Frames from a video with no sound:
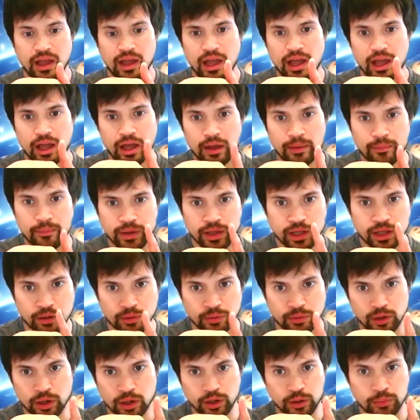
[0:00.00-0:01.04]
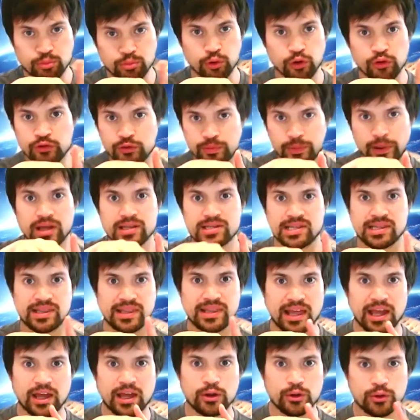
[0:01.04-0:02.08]
um, an, an, approved person
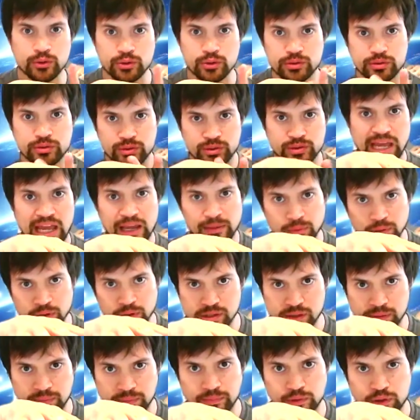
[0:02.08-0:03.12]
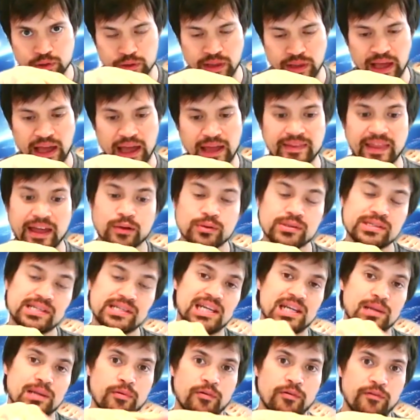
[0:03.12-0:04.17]
there who is able to do that, and they'll
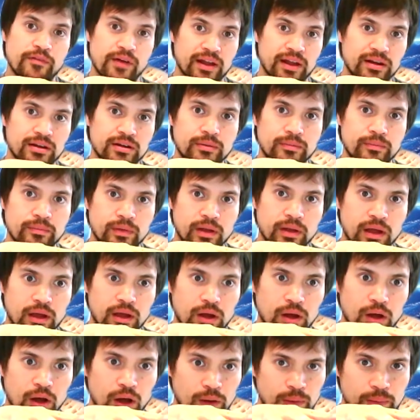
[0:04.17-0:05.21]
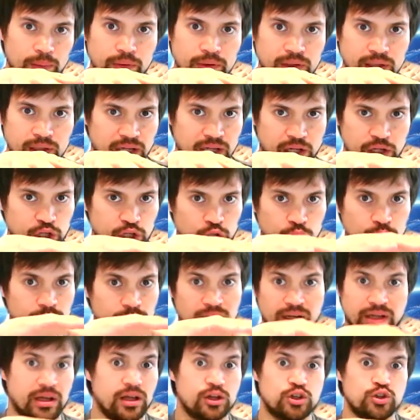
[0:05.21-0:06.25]
set up a fund, uh, like a new
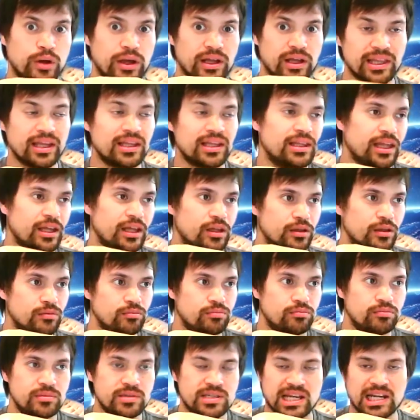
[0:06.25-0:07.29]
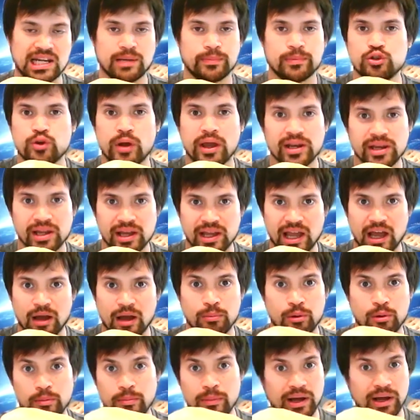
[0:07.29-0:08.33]
like a trade. They they can set up a trading account and
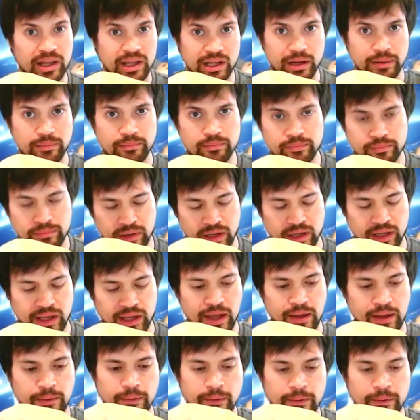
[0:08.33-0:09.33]
put money in it. Okay.